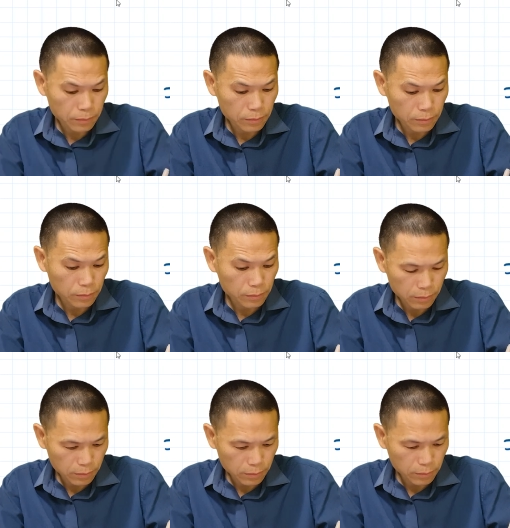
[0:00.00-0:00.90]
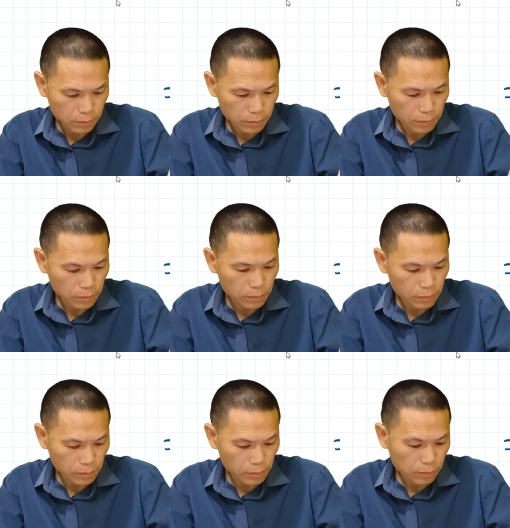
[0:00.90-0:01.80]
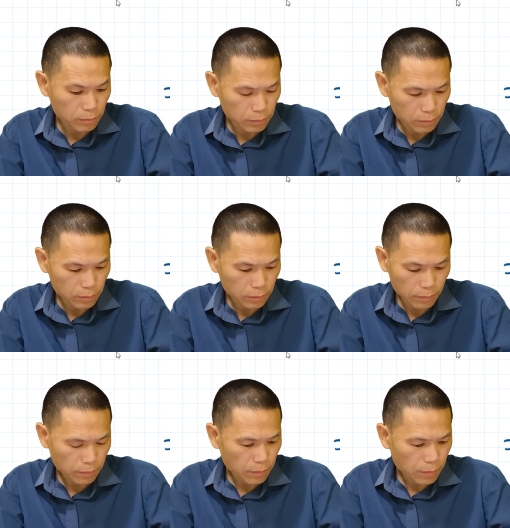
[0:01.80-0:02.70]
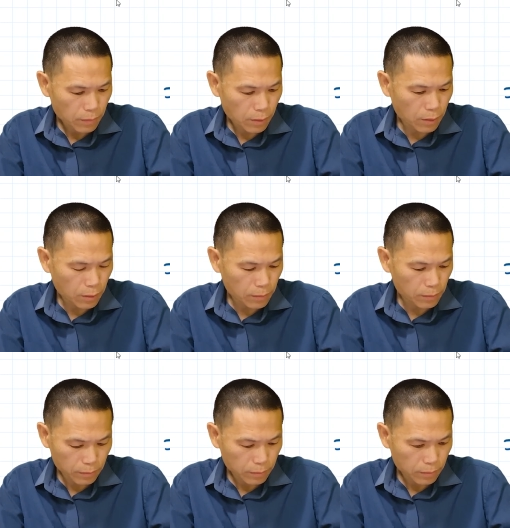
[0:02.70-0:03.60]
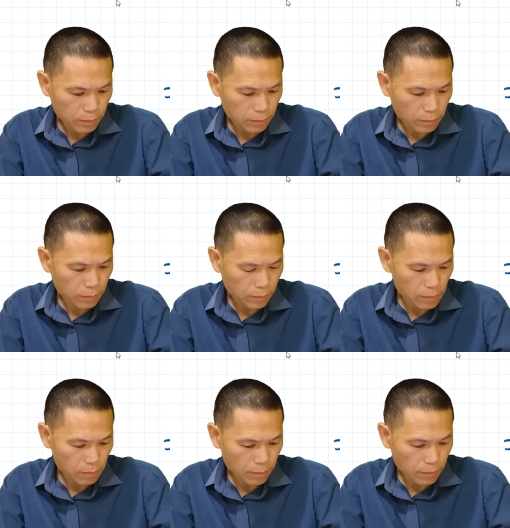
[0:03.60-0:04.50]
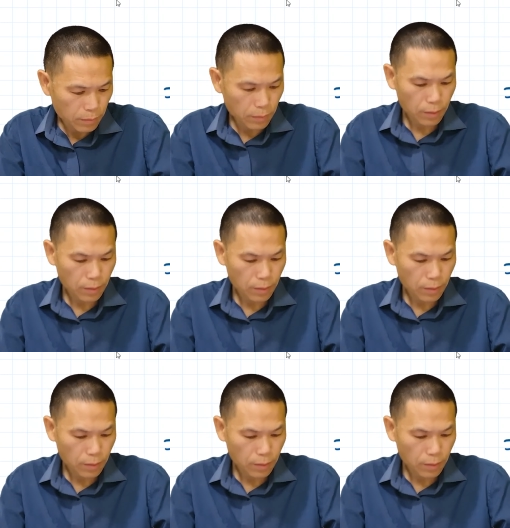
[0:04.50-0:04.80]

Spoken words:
Nobody speaks.